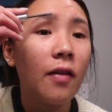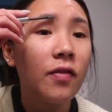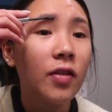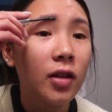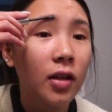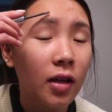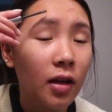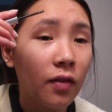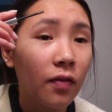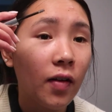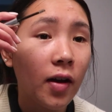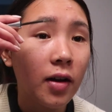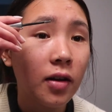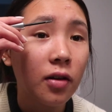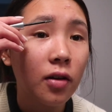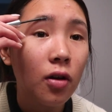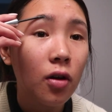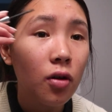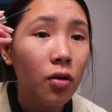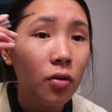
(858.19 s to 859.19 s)
I feel like if I'd
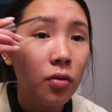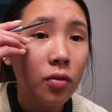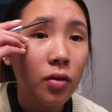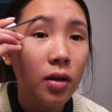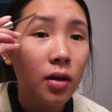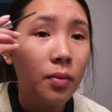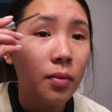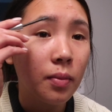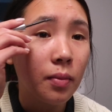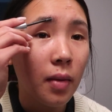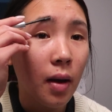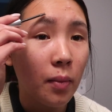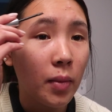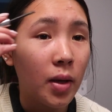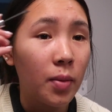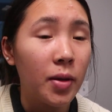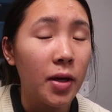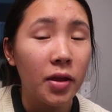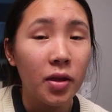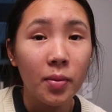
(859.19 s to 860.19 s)
known
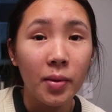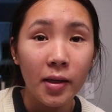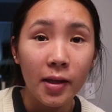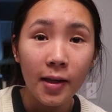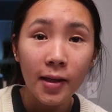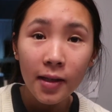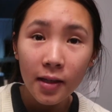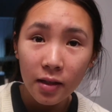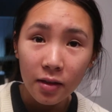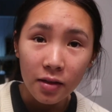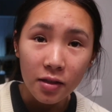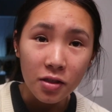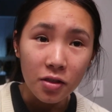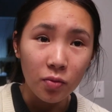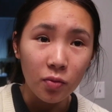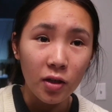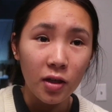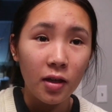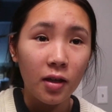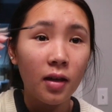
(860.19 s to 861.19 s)
maybe at the beginning of this
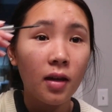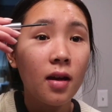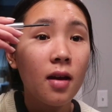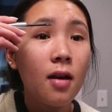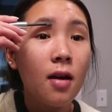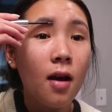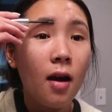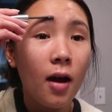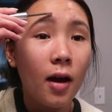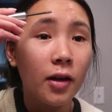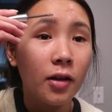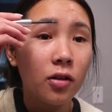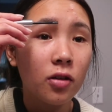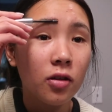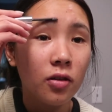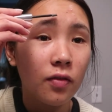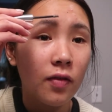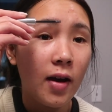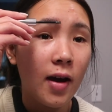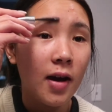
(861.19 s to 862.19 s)
week, I
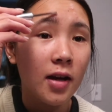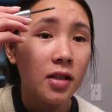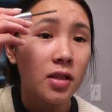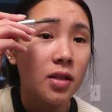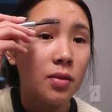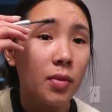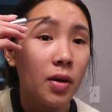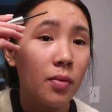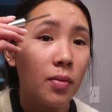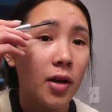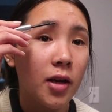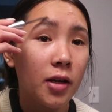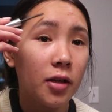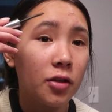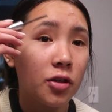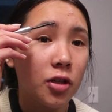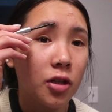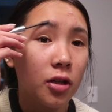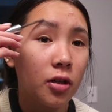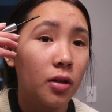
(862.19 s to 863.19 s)
could have asked my
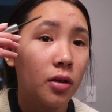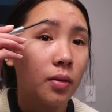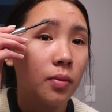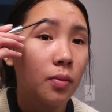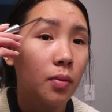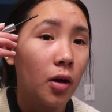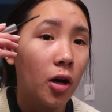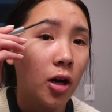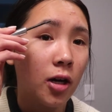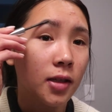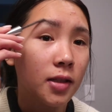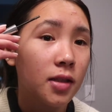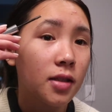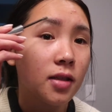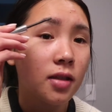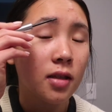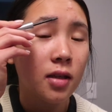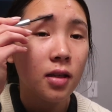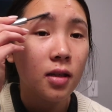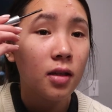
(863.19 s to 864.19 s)
manager,
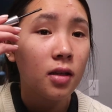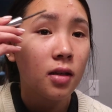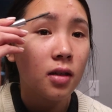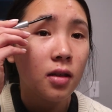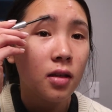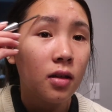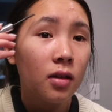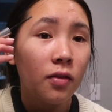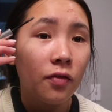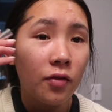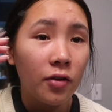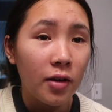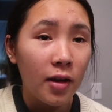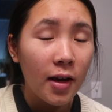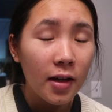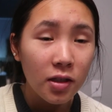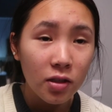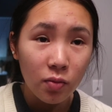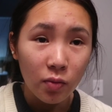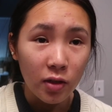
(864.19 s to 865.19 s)
boss, for
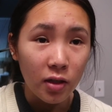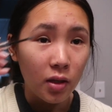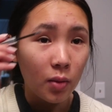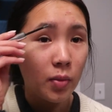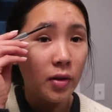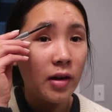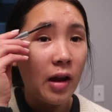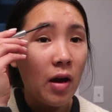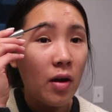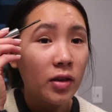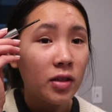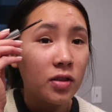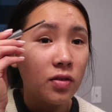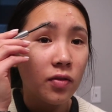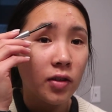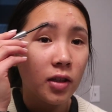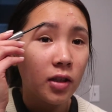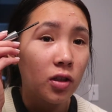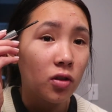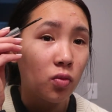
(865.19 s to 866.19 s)
next week, but now I just
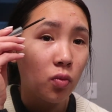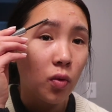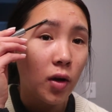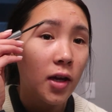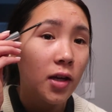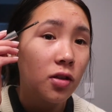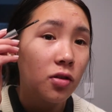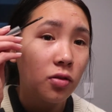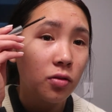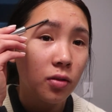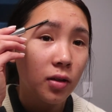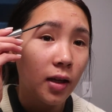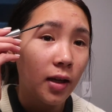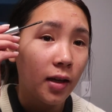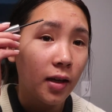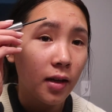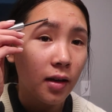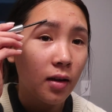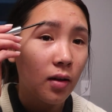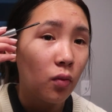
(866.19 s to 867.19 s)
feel like it's way too
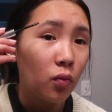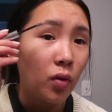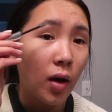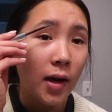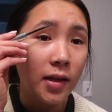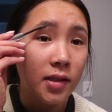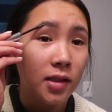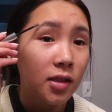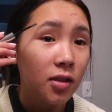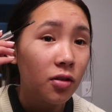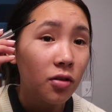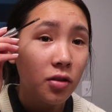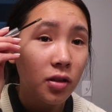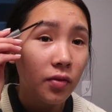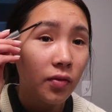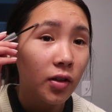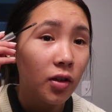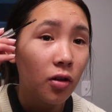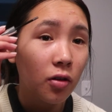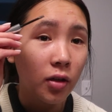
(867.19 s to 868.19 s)
late. I still don't
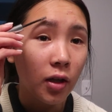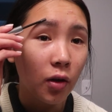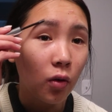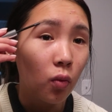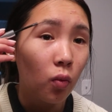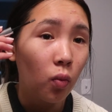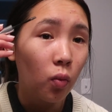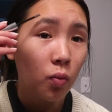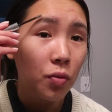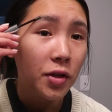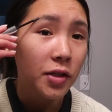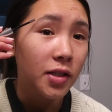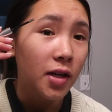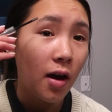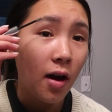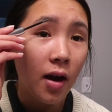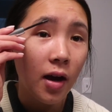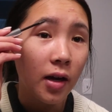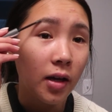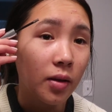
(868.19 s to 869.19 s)
even know like the
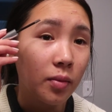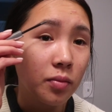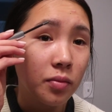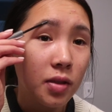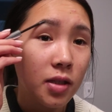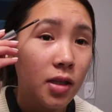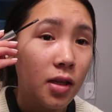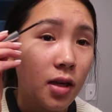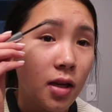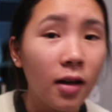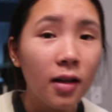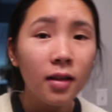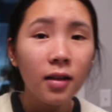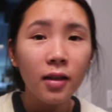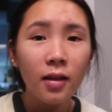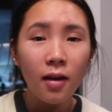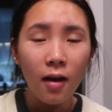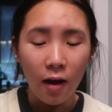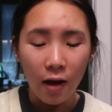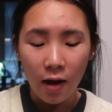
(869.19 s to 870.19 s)
times.
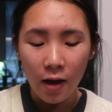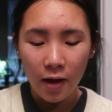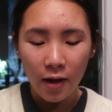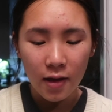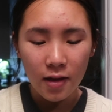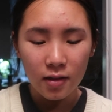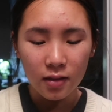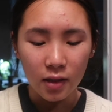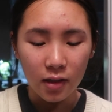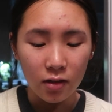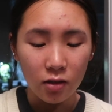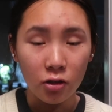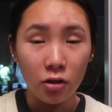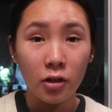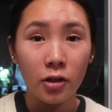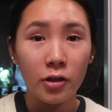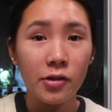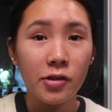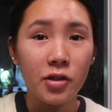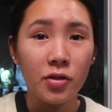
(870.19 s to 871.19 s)
Luckily,
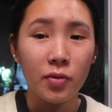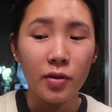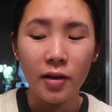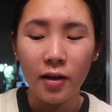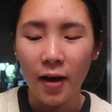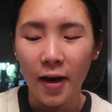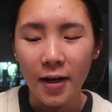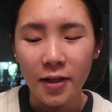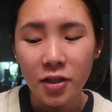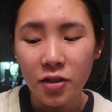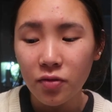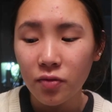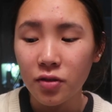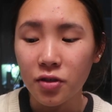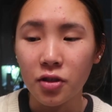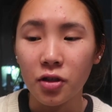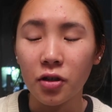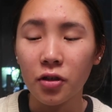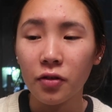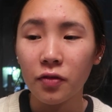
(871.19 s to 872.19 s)
earlier this week, I just
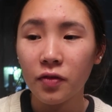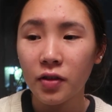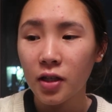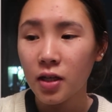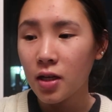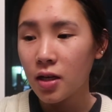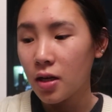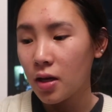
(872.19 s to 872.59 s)
reserved